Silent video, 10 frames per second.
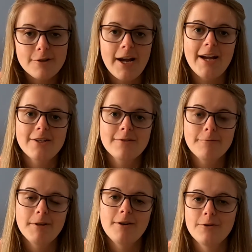trash
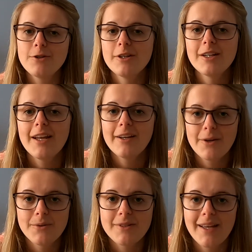from the ocean and
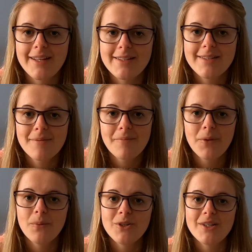coastlines,
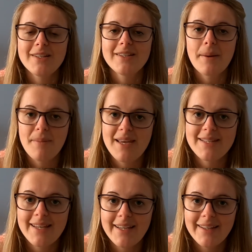which is
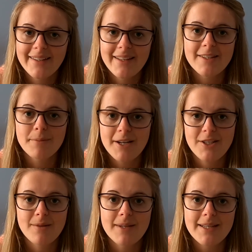amazing,
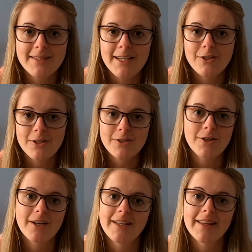especially because they just
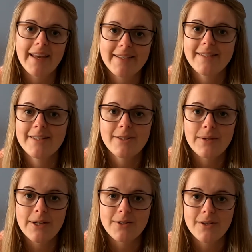started less than 2
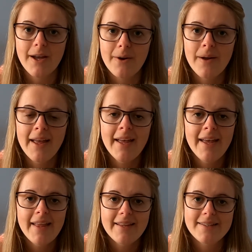years ago.
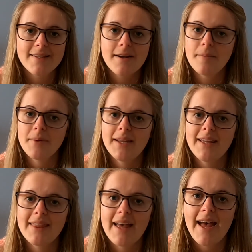This is a
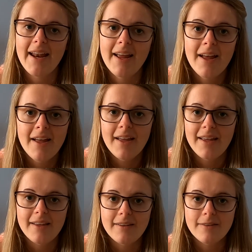company that
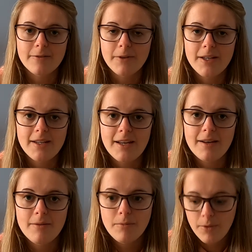is
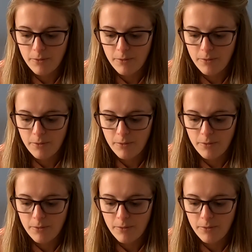funded